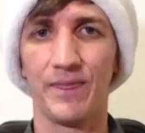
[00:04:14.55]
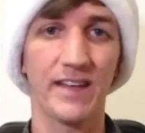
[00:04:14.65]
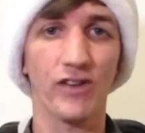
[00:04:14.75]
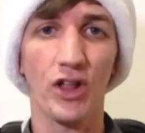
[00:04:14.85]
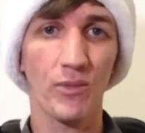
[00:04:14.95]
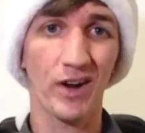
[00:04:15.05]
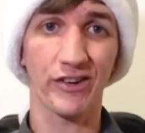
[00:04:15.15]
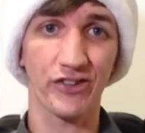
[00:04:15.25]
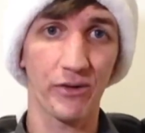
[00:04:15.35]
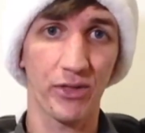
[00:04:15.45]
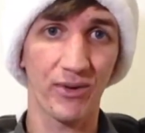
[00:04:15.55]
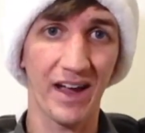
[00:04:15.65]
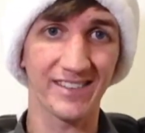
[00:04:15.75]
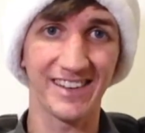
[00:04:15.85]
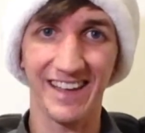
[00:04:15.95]
That's all I wanted to share with you
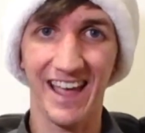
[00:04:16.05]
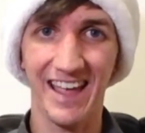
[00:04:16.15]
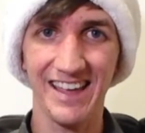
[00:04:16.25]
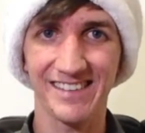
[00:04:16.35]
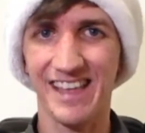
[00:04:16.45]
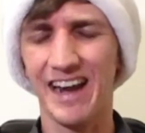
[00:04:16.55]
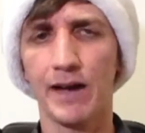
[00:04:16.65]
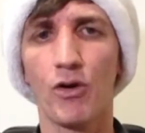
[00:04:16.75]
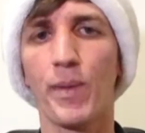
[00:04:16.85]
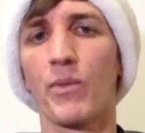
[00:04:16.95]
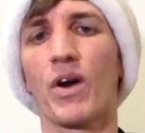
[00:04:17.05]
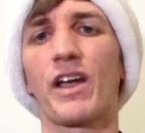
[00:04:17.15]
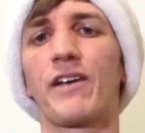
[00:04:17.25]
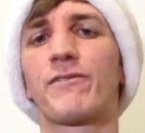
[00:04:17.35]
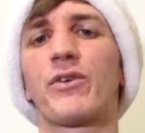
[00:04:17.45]
guys today, is that I will be
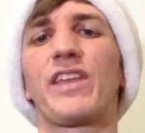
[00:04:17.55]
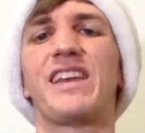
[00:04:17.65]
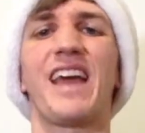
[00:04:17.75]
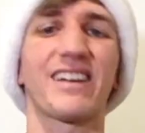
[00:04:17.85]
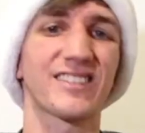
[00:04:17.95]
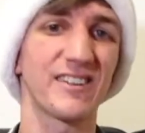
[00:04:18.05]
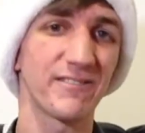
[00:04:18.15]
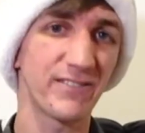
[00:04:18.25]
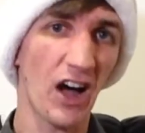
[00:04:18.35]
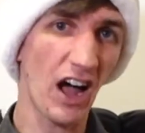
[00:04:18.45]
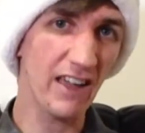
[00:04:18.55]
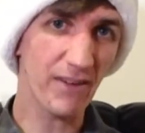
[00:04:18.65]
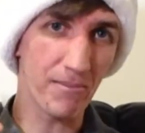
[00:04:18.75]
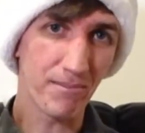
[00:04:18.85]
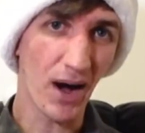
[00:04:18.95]
working for the next
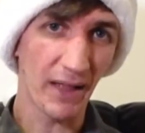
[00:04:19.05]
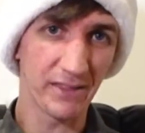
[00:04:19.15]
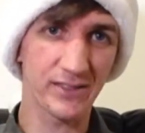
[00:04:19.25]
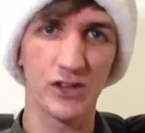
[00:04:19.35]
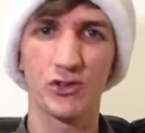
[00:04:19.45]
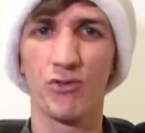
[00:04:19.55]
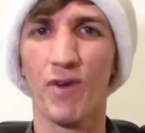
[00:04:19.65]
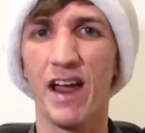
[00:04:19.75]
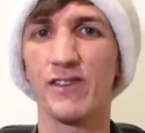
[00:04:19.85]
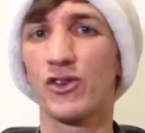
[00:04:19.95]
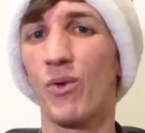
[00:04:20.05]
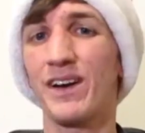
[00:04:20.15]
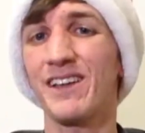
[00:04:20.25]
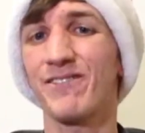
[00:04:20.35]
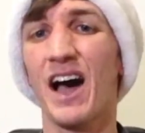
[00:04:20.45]
5 months to raise
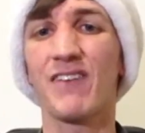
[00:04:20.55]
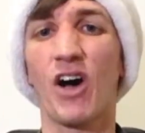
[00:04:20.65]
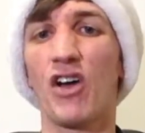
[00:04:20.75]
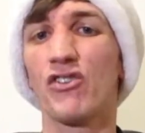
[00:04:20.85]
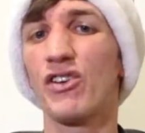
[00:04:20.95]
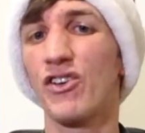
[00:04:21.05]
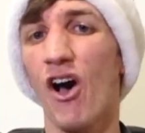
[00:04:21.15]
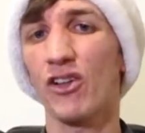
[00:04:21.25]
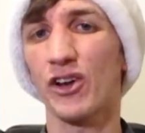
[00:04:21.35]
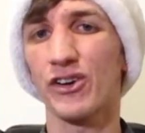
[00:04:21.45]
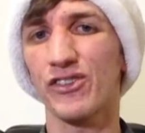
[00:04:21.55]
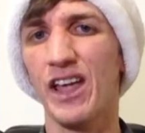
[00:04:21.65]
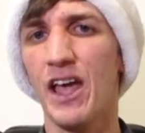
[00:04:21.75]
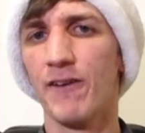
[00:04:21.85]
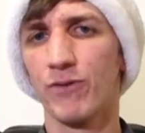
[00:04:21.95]
$2,500
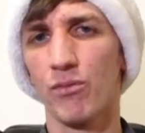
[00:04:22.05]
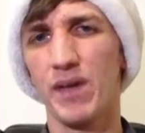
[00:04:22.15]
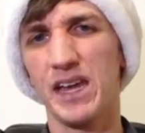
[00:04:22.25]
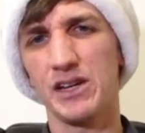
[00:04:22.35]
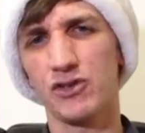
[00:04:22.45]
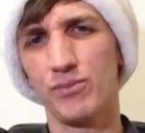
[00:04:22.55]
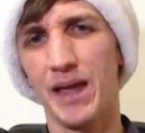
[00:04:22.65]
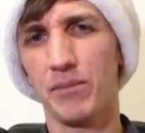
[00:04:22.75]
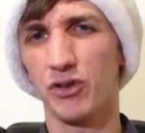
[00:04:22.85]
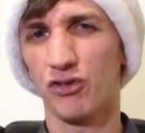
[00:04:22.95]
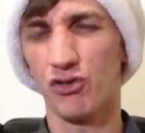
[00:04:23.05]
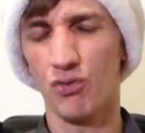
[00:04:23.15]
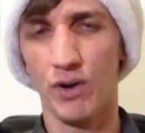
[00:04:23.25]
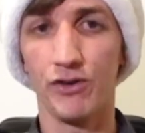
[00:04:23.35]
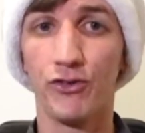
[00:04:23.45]
for me to be able
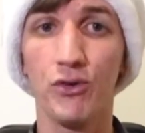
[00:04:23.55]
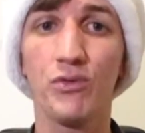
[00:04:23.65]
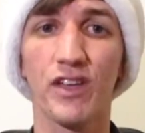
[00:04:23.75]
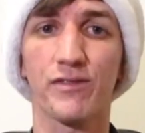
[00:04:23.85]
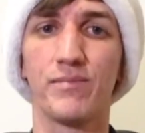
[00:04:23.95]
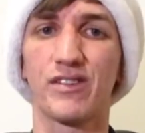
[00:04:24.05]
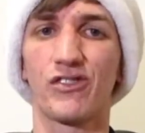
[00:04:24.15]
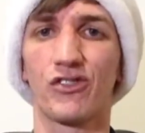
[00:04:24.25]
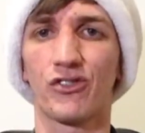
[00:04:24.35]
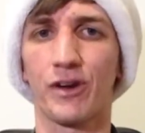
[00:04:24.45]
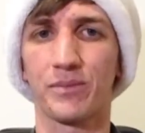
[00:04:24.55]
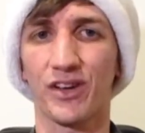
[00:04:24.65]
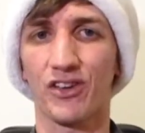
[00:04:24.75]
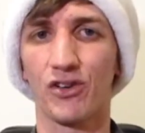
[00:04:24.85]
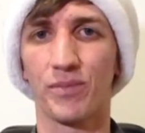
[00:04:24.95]
to do this missions trip to
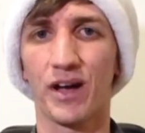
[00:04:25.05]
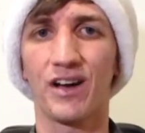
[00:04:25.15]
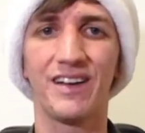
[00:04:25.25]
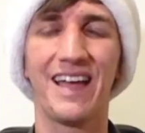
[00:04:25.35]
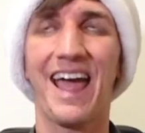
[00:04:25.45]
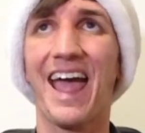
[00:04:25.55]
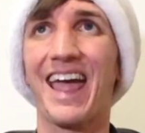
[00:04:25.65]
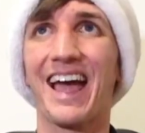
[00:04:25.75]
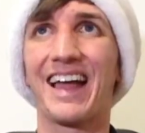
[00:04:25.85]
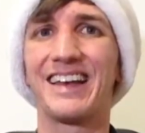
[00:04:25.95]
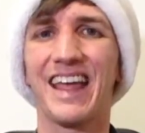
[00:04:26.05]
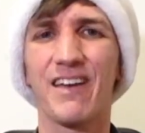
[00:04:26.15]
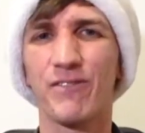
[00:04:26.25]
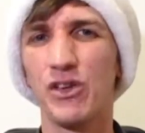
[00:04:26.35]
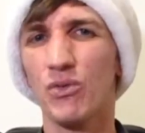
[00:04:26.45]
Cuba. And
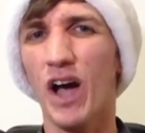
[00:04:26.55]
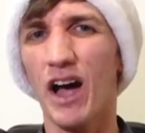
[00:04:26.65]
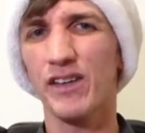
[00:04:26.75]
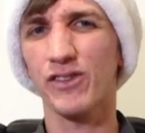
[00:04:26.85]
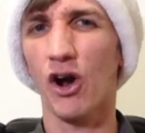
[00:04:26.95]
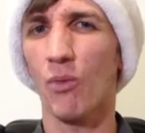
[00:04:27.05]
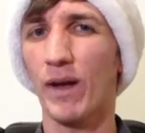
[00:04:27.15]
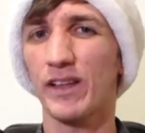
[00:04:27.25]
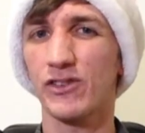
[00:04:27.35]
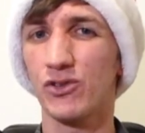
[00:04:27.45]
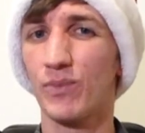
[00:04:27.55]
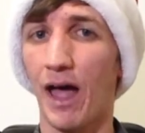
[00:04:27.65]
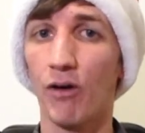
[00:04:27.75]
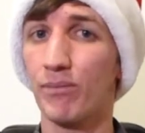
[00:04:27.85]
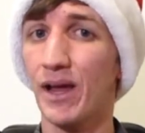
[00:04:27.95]
if you guys are willing to
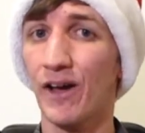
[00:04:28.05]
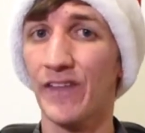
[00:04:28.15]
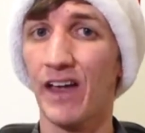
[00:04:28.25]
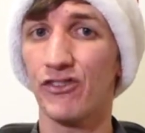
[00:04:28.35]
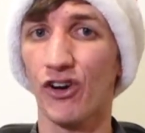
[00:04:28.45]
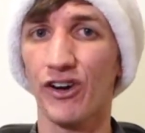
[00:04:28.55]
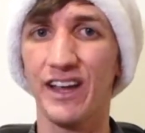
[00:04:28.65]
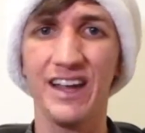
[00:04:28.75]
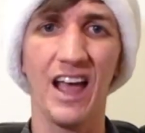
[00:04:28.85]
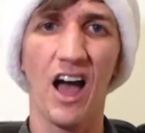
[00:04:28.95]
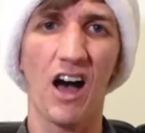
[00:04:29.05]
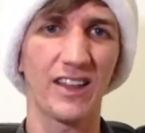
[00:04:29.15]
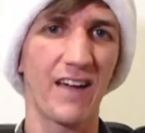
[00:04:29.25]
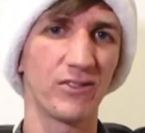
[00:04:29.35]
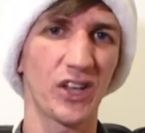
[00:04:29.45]
help me on that journey, I'll
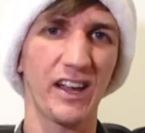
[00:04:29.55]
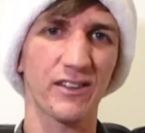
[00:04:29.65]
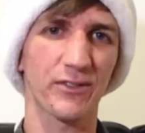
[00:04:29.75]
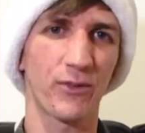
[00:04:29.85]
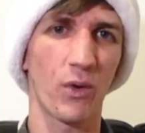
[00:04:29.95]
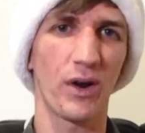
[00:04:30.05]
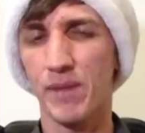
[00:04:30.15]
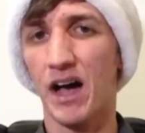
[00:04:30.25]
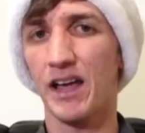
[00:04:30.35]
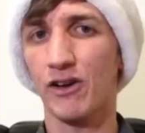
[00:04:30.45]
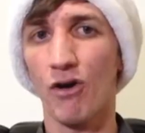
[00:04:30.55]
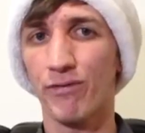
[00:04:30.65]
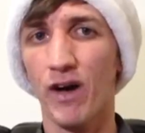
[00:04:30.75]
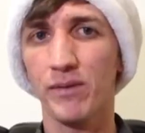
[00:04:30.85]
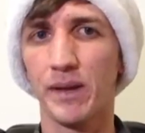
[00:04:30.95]
have links for my
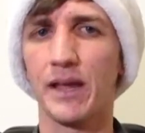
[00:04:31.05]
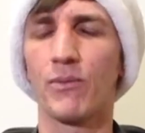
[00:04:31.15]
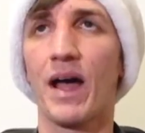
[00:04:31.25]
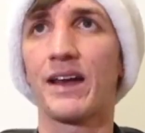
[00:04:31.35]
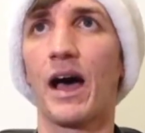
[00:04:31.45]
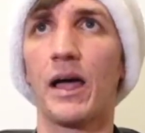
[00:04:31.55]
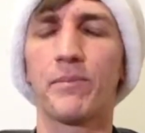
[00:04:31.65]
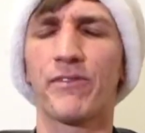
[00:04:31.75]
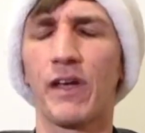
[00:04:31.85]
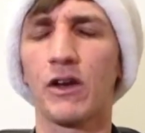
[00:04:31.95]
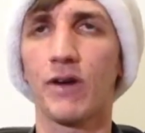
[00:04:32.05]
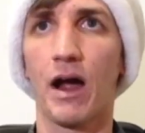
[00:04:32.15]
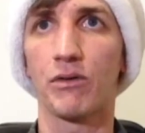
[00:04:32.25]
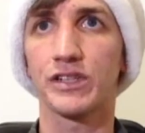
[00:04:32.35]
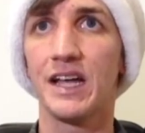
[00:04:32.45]
GoFundMe when I figure
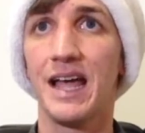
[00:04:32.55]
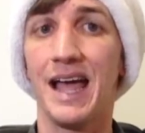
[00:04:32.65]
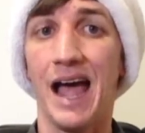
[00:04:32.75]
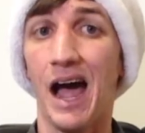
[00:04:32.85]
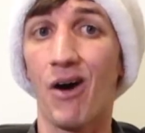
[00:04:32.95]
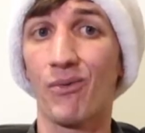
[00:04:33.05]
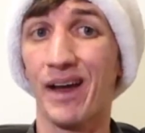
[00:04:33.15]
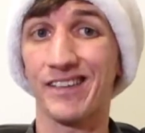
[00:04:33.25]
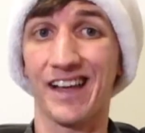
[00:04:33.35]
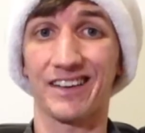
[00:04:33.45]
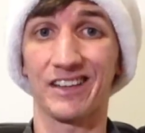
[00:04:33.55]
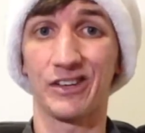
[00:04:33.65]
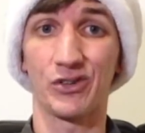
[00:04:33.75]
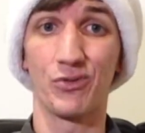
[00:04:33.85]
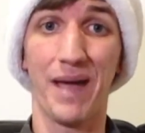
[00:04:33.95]
out how exactly
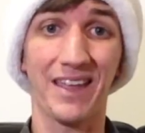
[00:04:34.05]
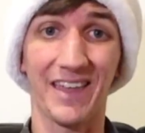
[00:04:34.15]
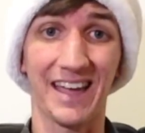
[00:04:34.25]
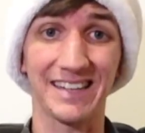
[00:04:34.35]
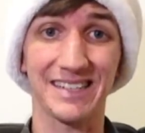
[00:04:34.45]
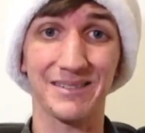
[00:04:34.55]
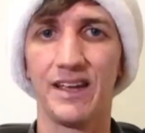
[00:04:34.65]
to make that.